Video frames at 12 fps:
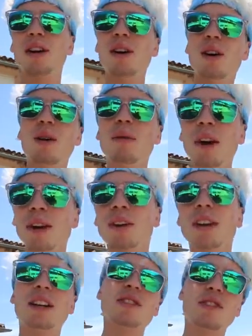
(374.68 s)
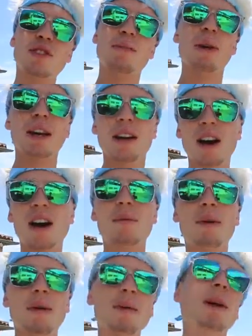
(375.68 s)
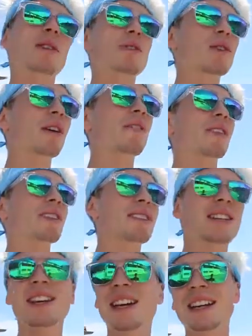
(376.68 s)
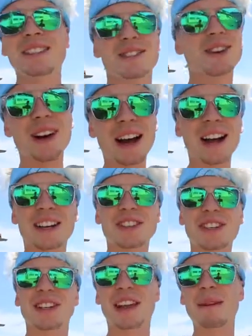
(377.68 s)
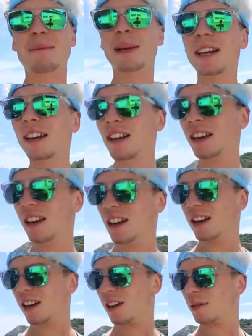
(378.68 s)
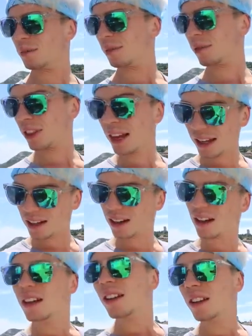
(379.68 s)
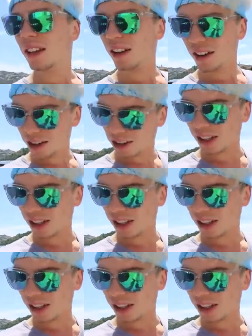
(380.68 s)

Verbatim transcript: like, oh, why are you getting such a big car, blah, blah, blah, to drive around the city. It's not actually that big. Um, then the other